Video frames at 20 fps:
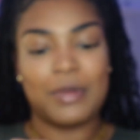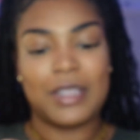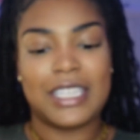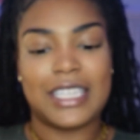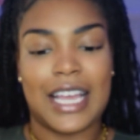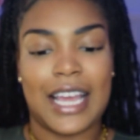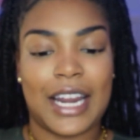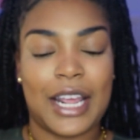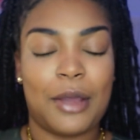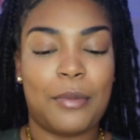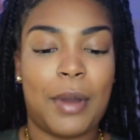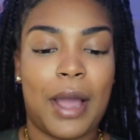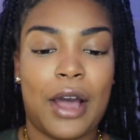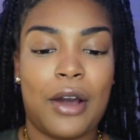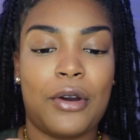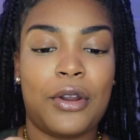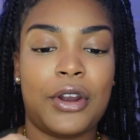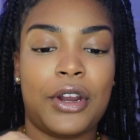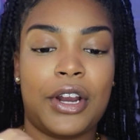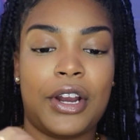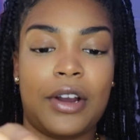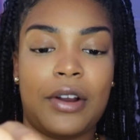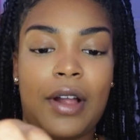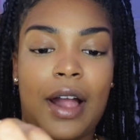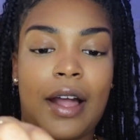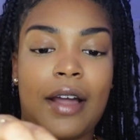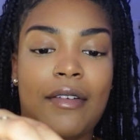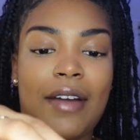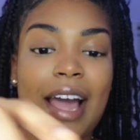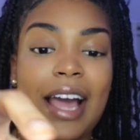setting powder.
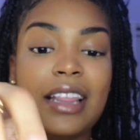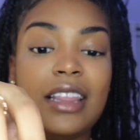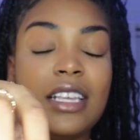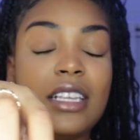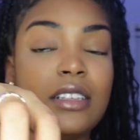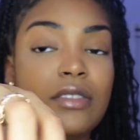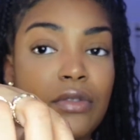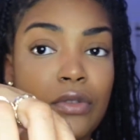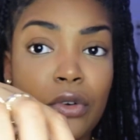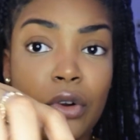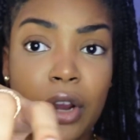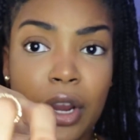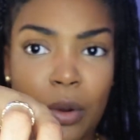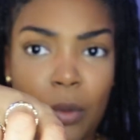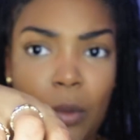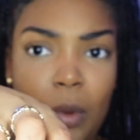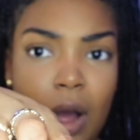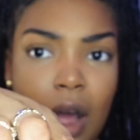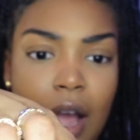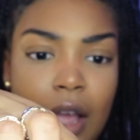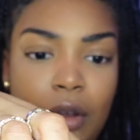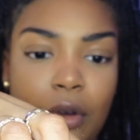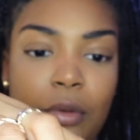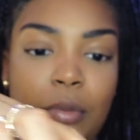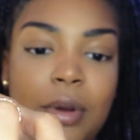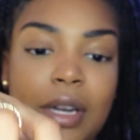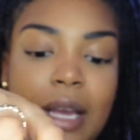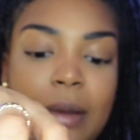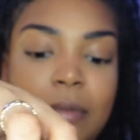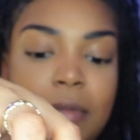I've had this for a while,
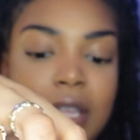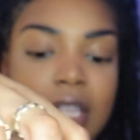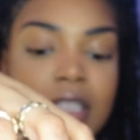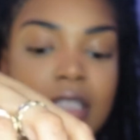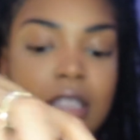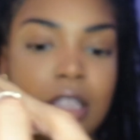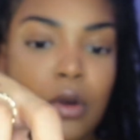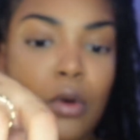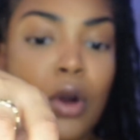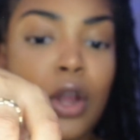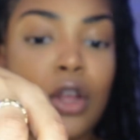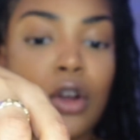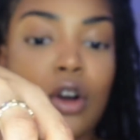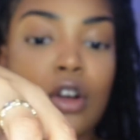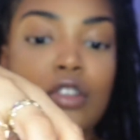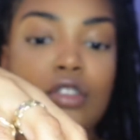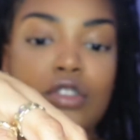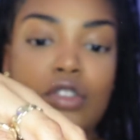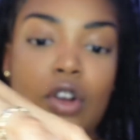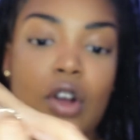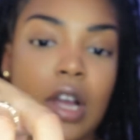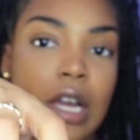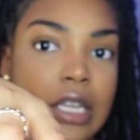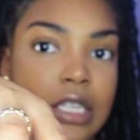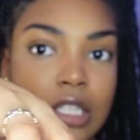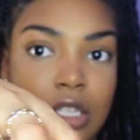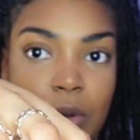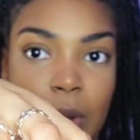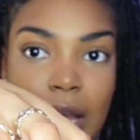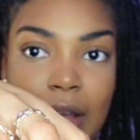but it's still holding on strong. I
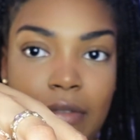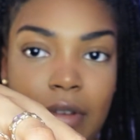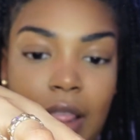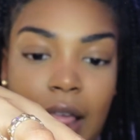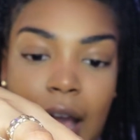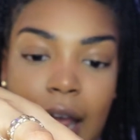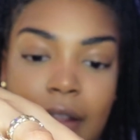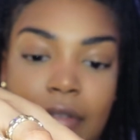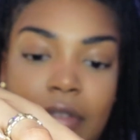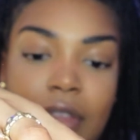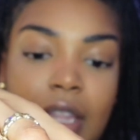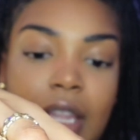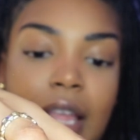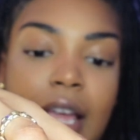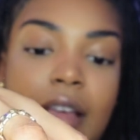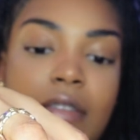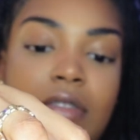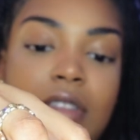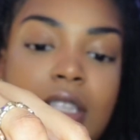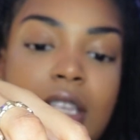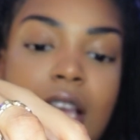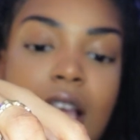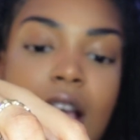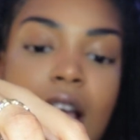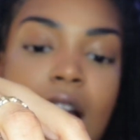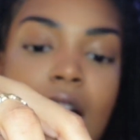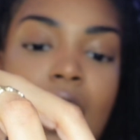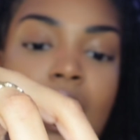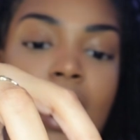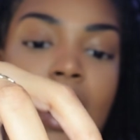still have a lot of it left.
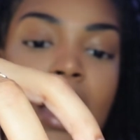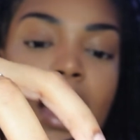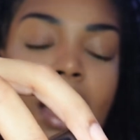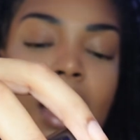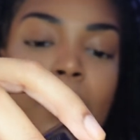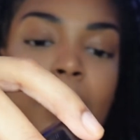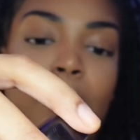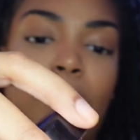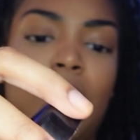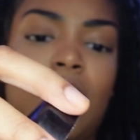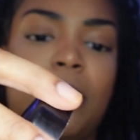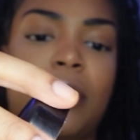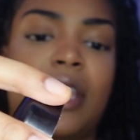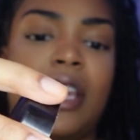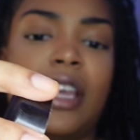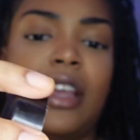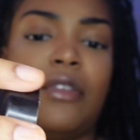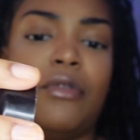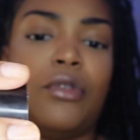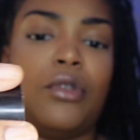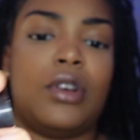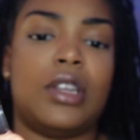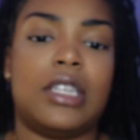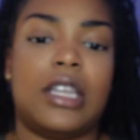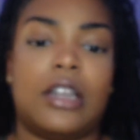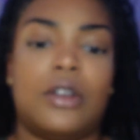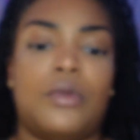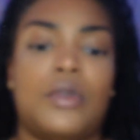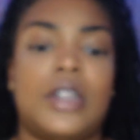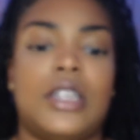I want to be careful because
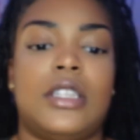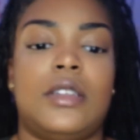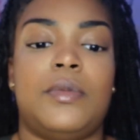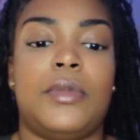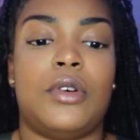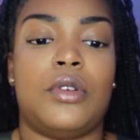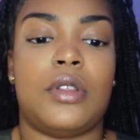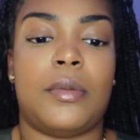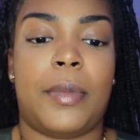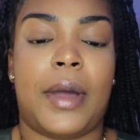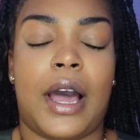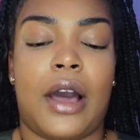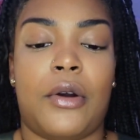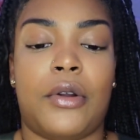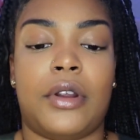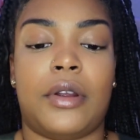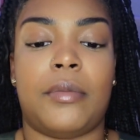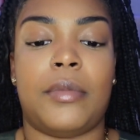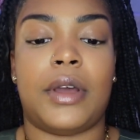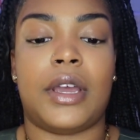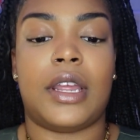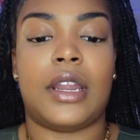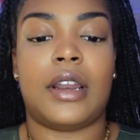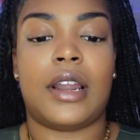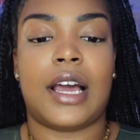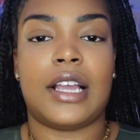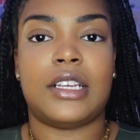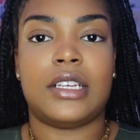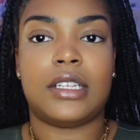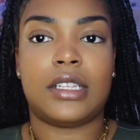I don't want to spill the powder, but
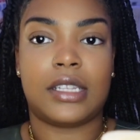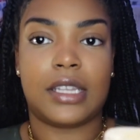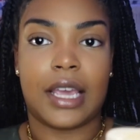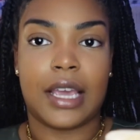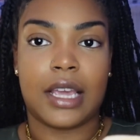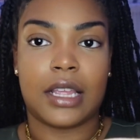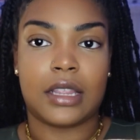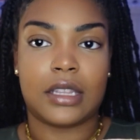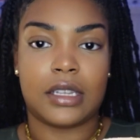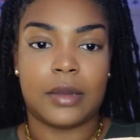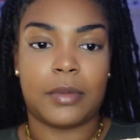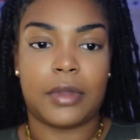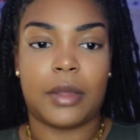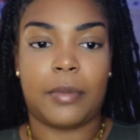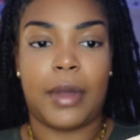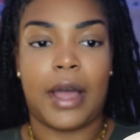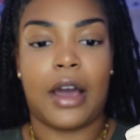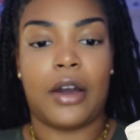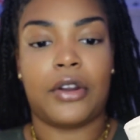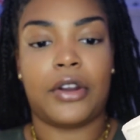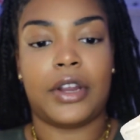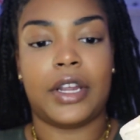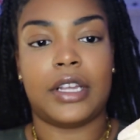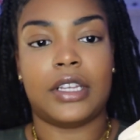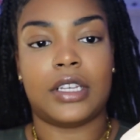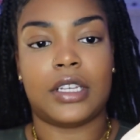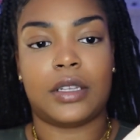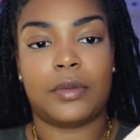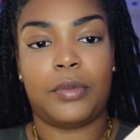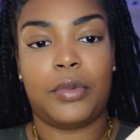I just take some of the powder
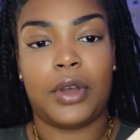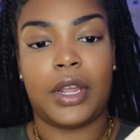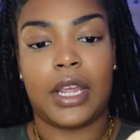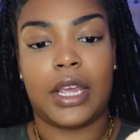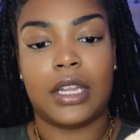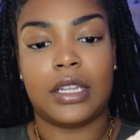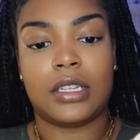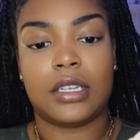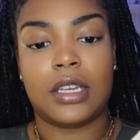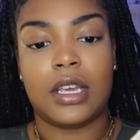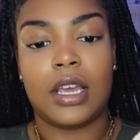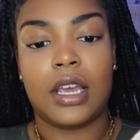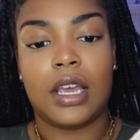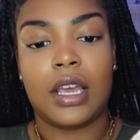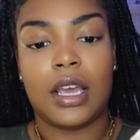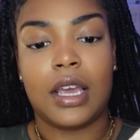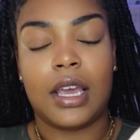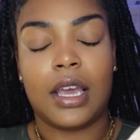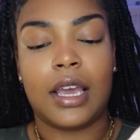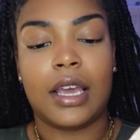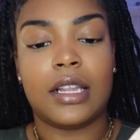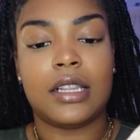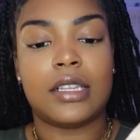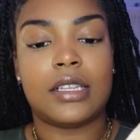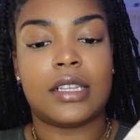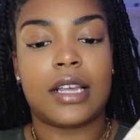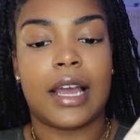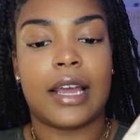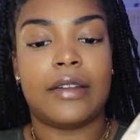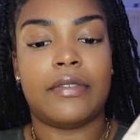and just put it
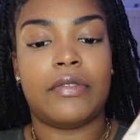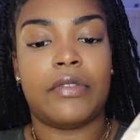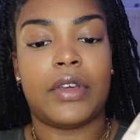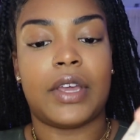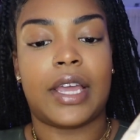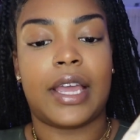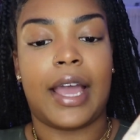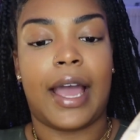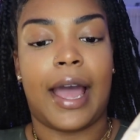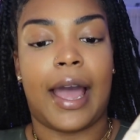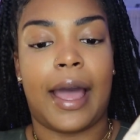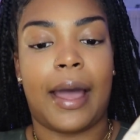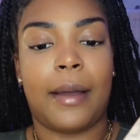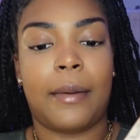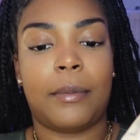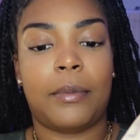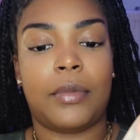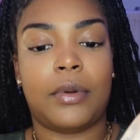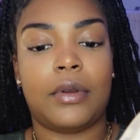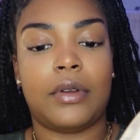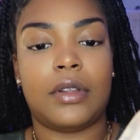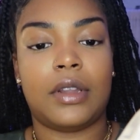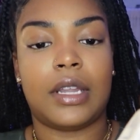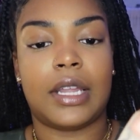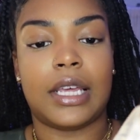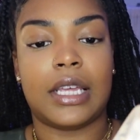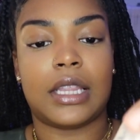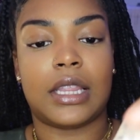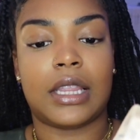inside of the cap like